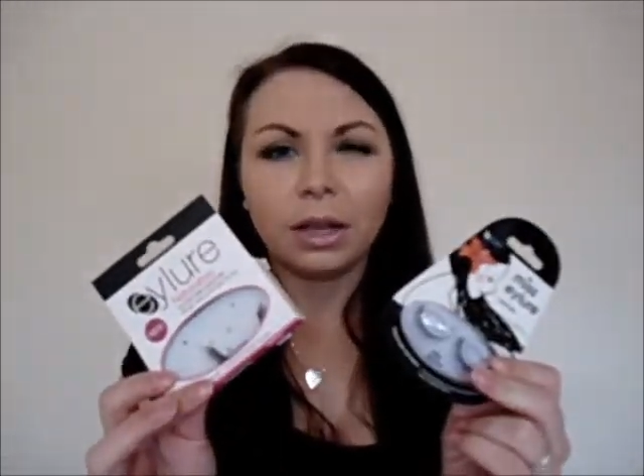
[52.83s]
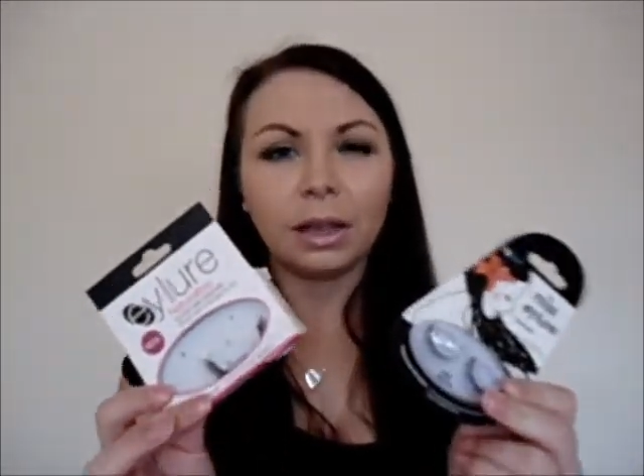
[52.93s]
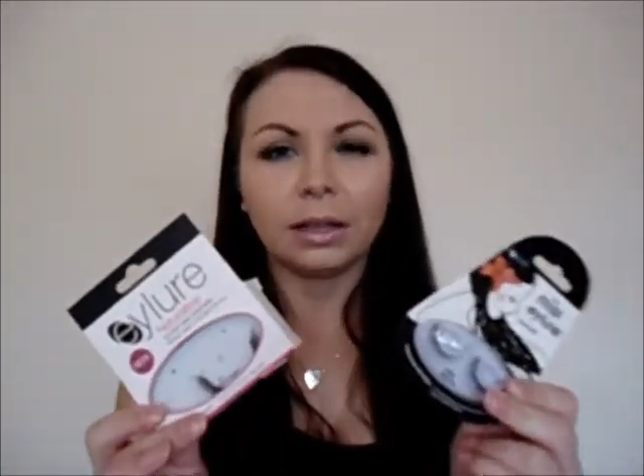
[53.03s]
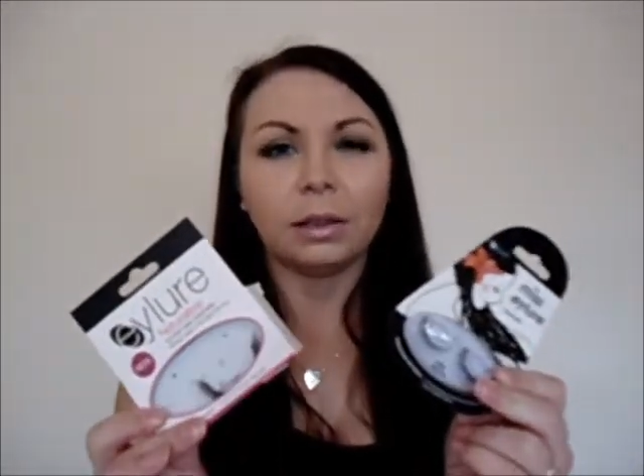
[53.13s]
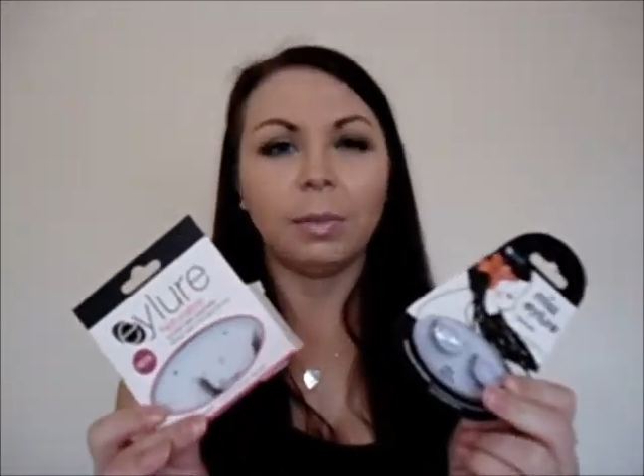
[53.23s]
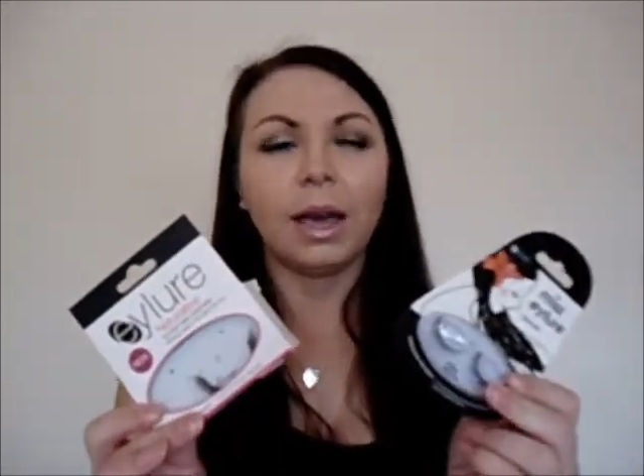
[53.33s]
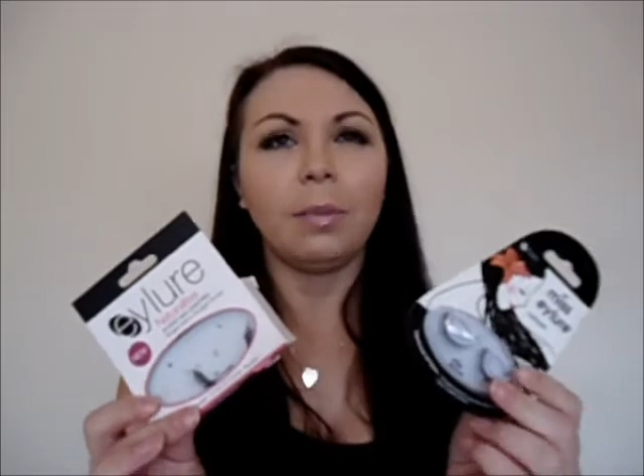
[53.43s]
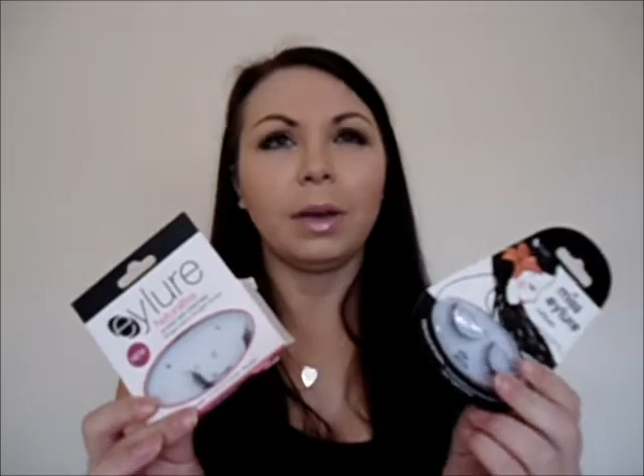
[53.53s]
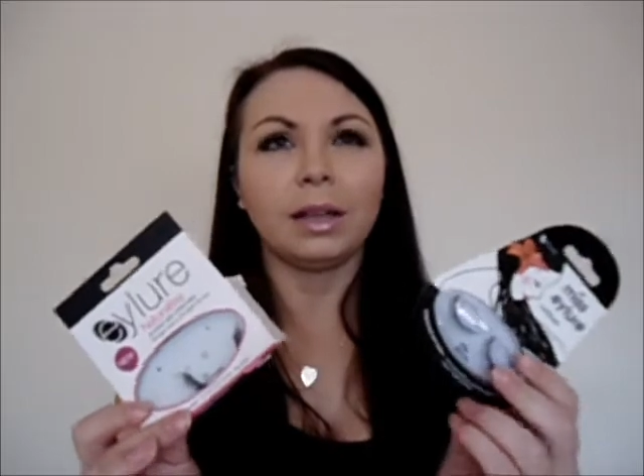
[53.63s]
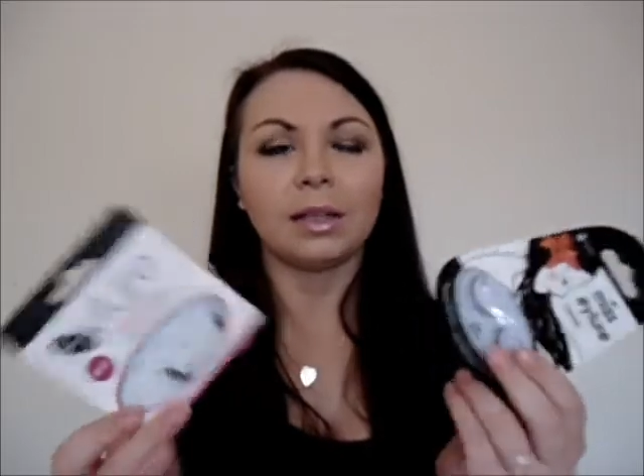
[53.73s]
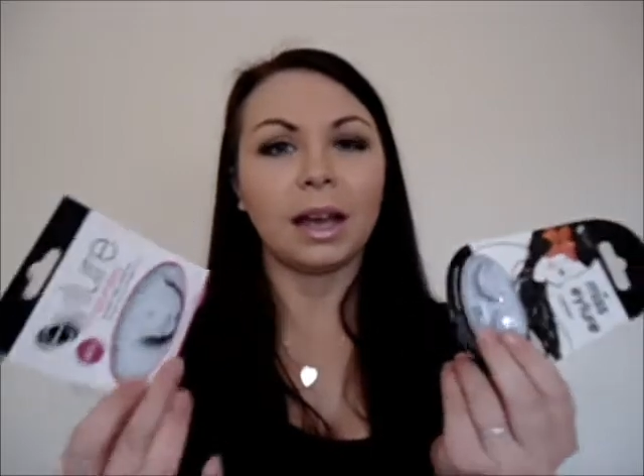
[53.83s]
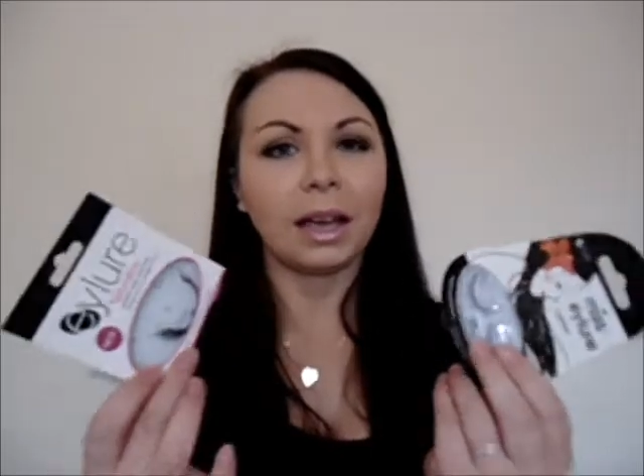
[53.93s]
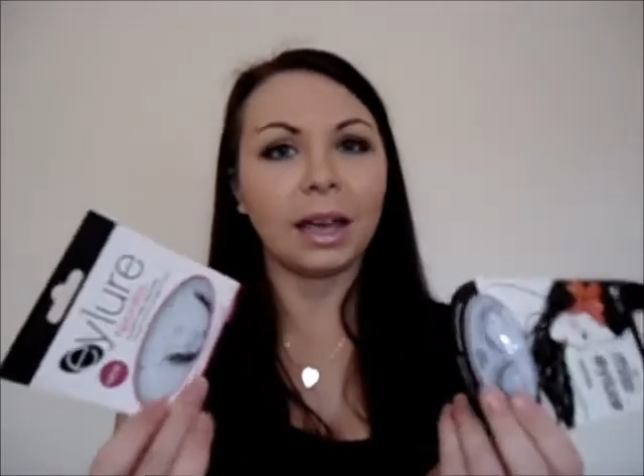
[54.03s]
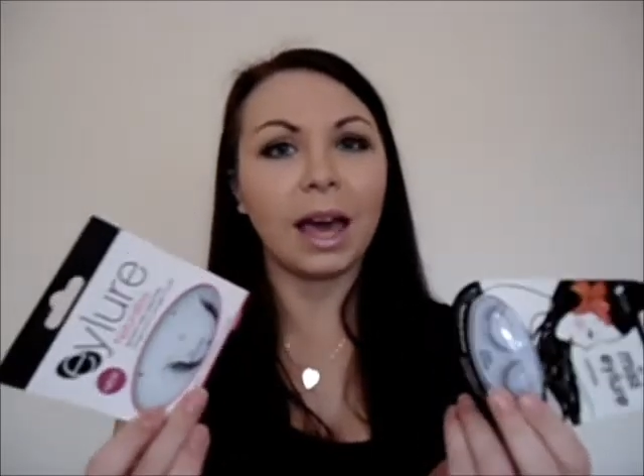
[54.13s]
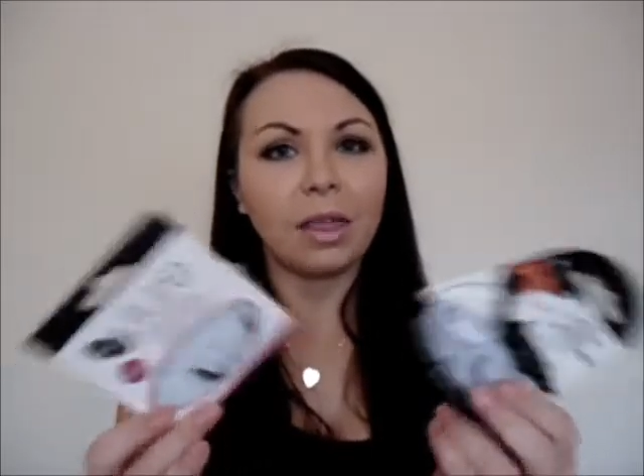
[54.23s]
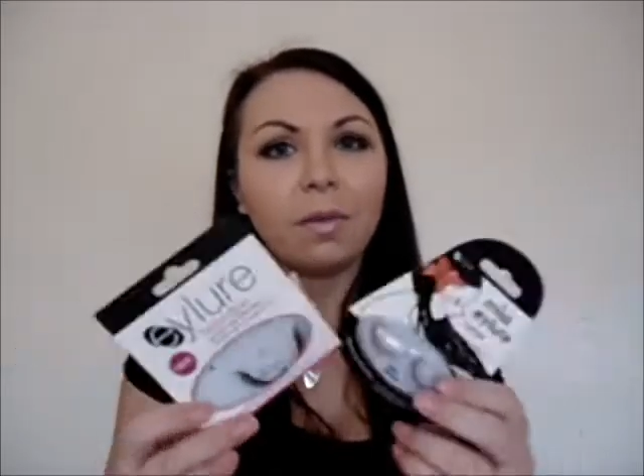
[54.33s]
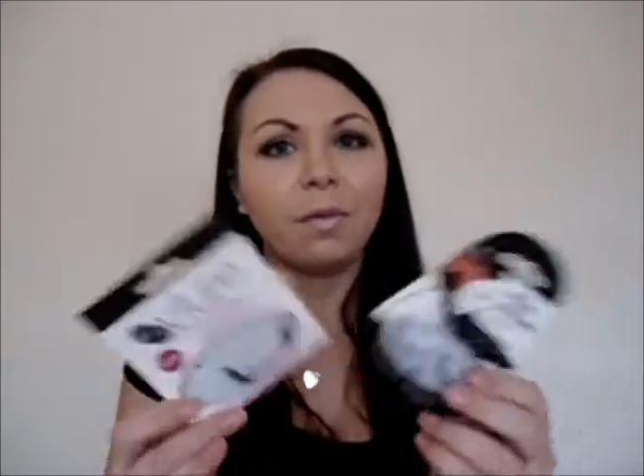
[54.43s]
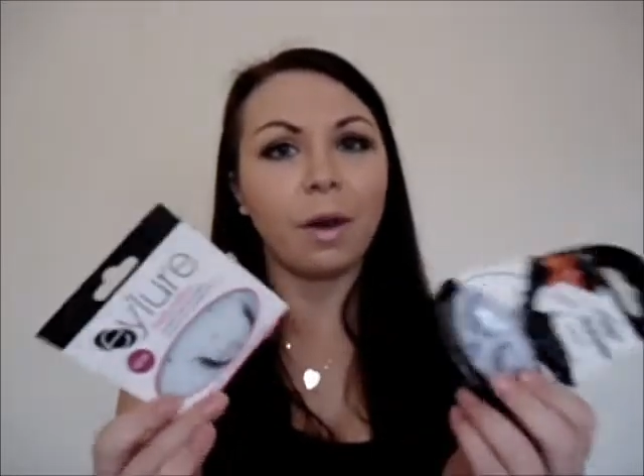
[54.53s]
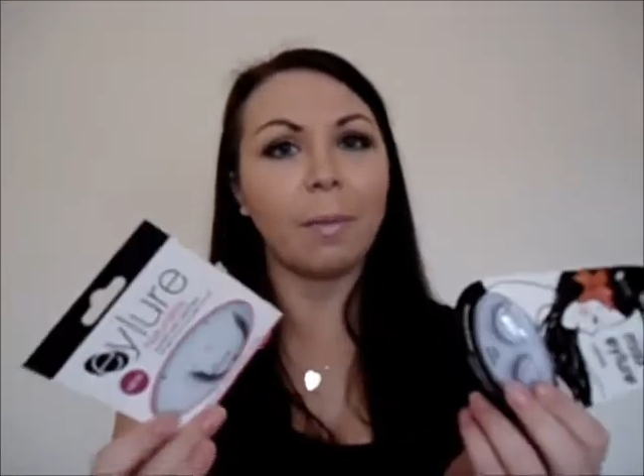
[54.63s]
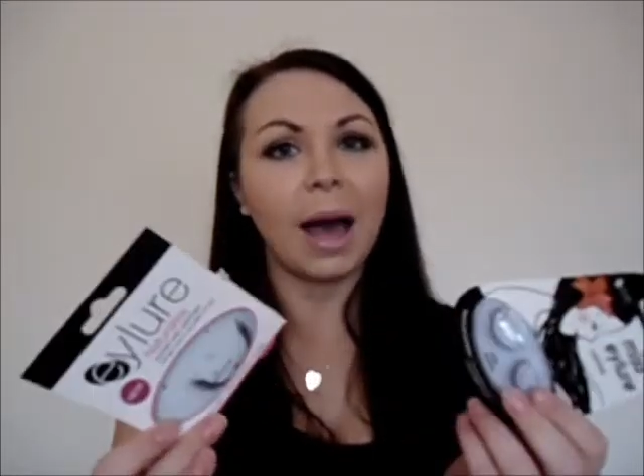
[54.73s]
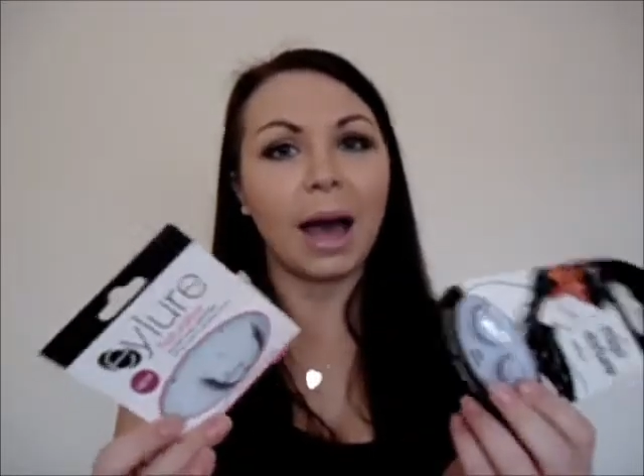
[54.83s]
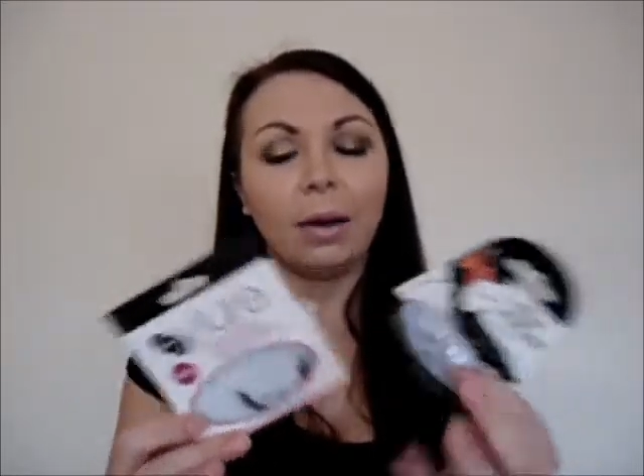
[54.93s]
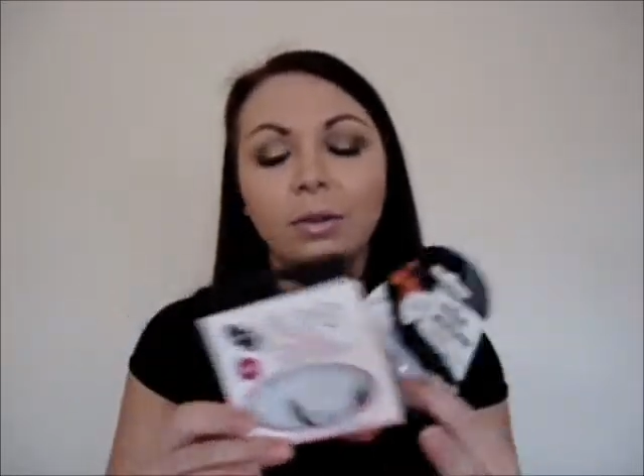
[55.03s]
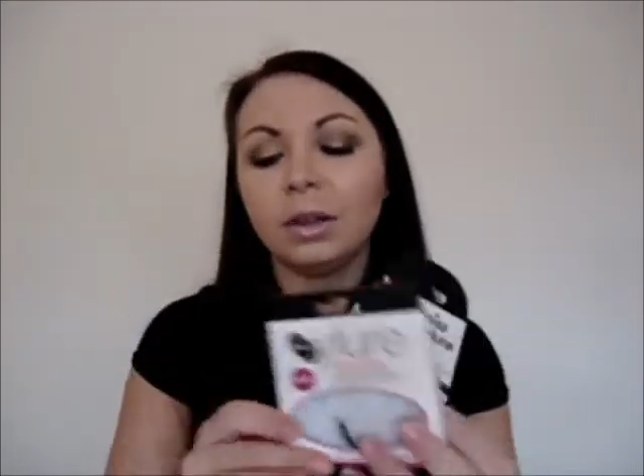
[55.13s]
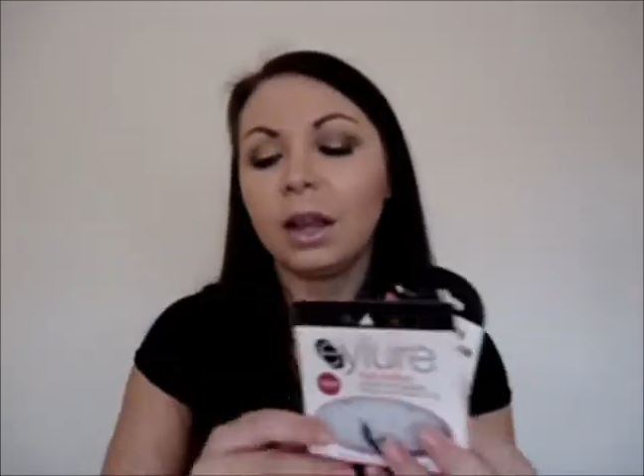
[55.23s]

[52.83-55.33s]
a little bit because I can get them for a pound